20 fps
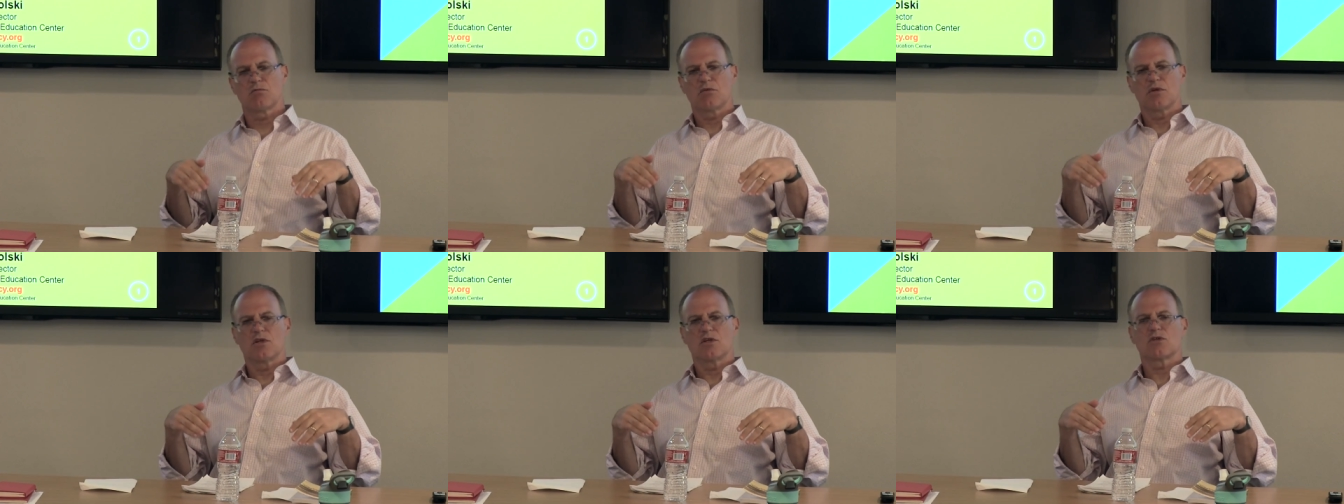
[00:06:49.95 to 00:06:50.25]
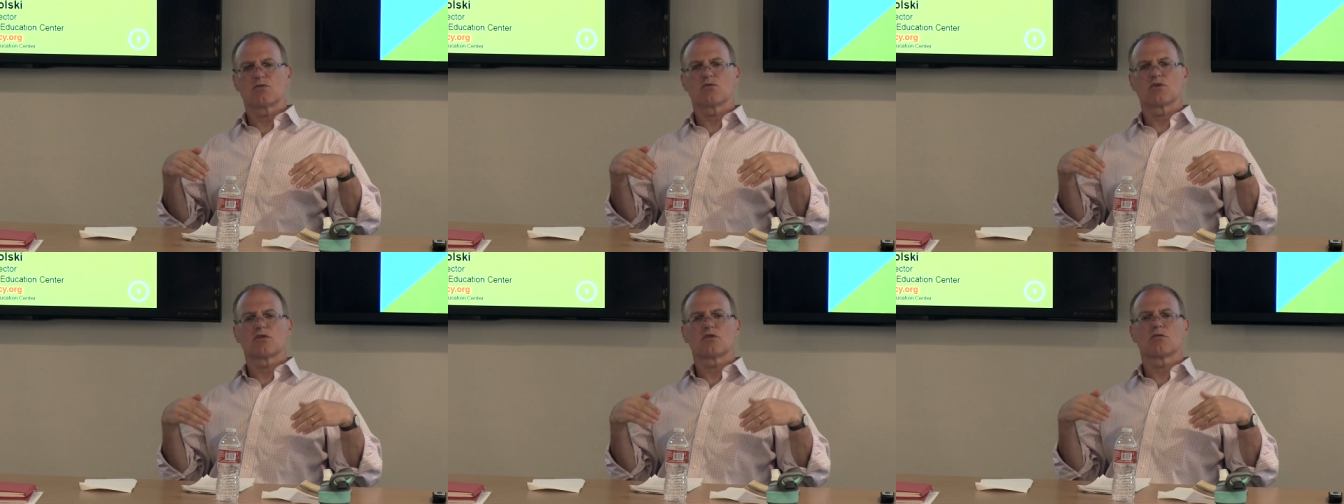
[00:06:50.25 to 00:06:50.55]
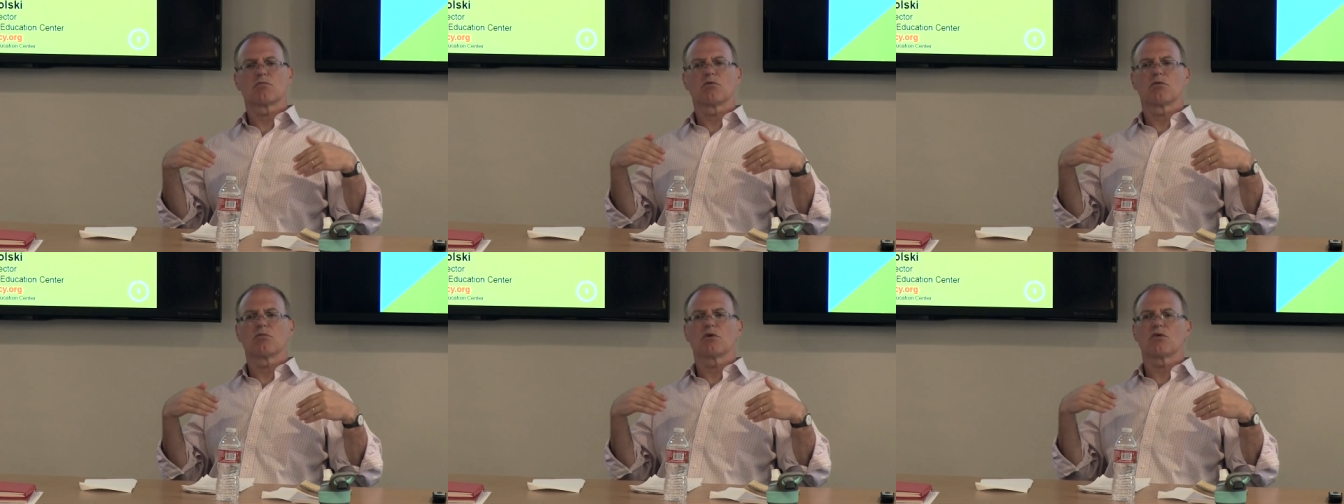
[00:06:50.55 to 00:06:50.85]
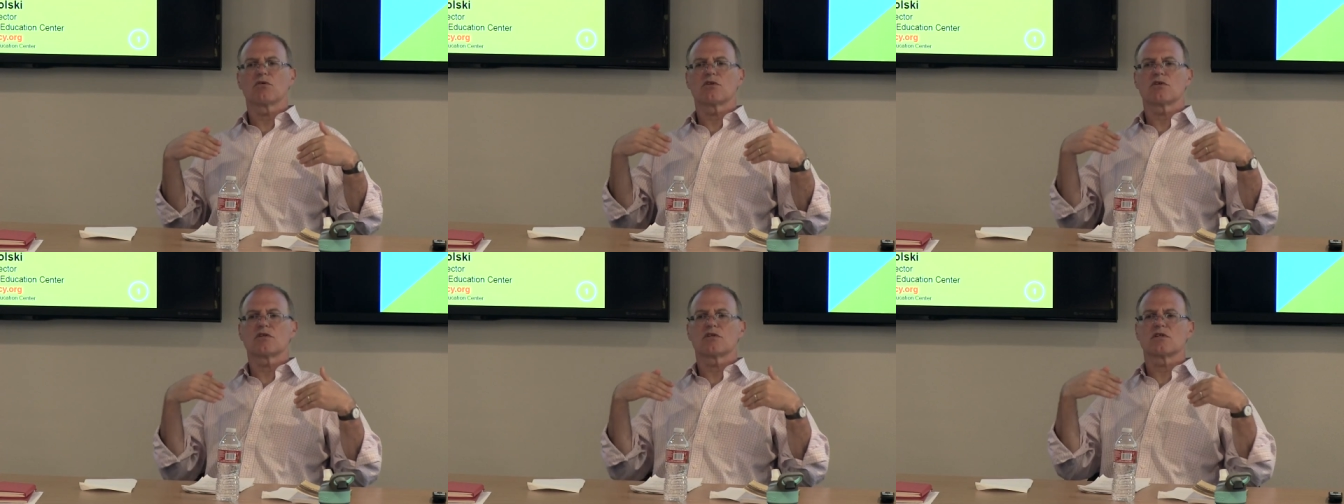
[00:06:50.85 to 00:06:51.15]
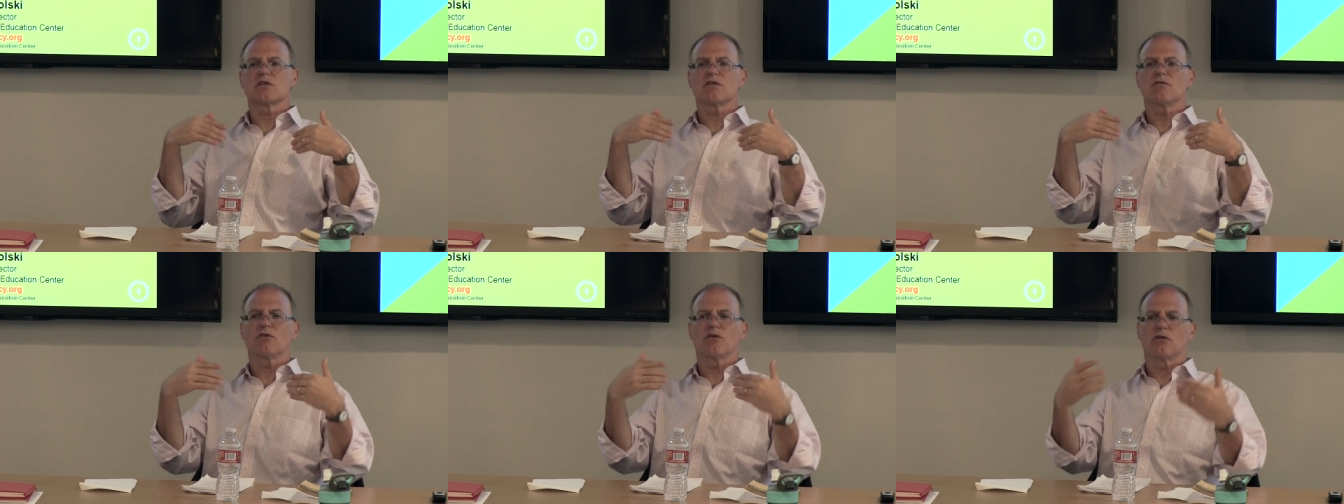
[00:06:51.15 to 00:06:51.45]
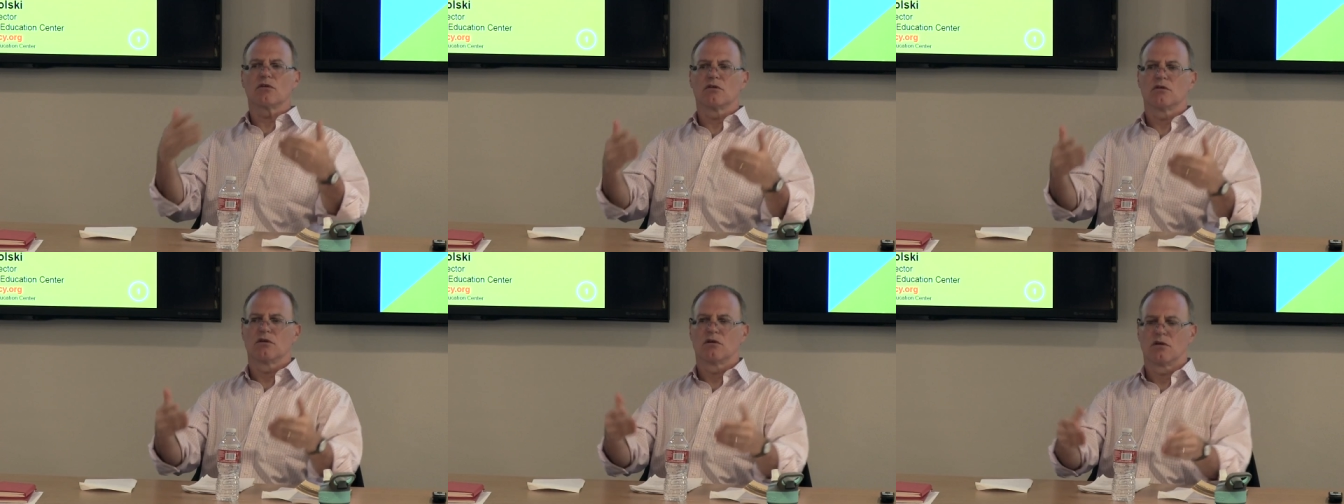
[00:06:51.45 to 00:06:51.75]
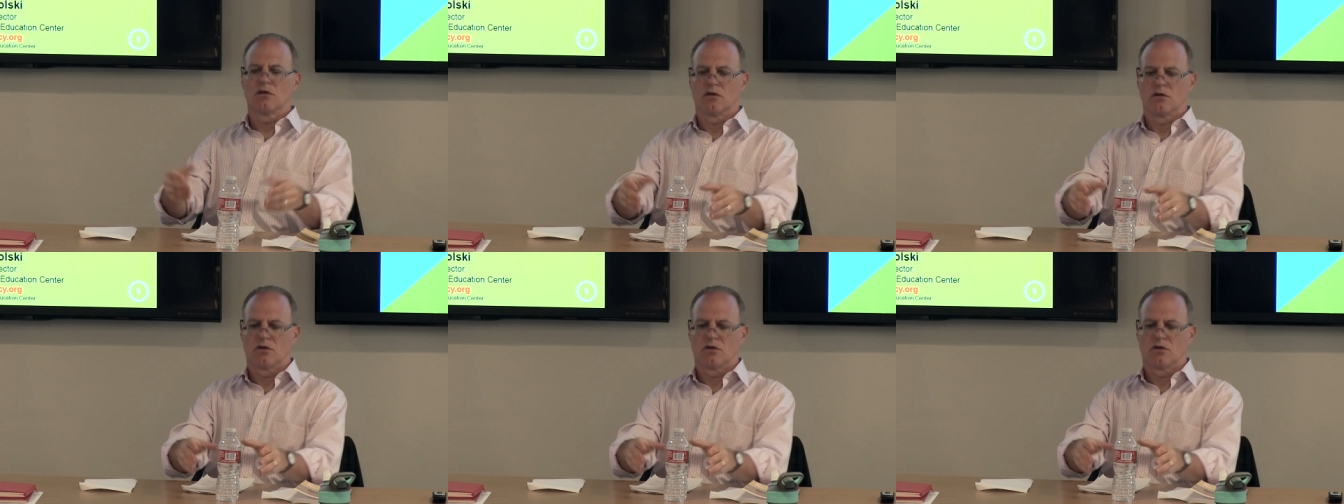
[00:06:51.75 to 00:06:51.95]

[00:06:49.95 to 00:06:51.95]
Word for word: Peace was to promote civil